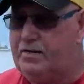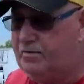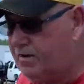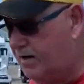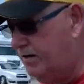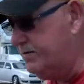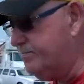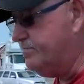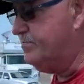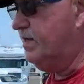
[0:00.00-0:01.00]
or
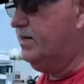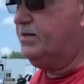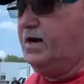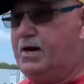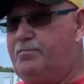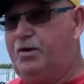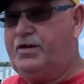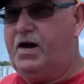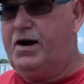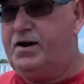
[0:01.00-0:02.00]

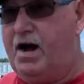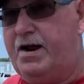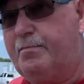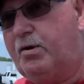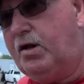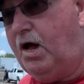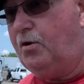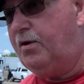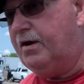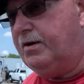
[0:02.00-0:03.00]
9.99 and
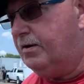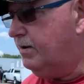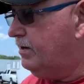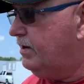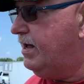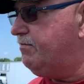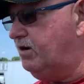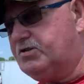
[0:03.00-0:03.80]
below and runs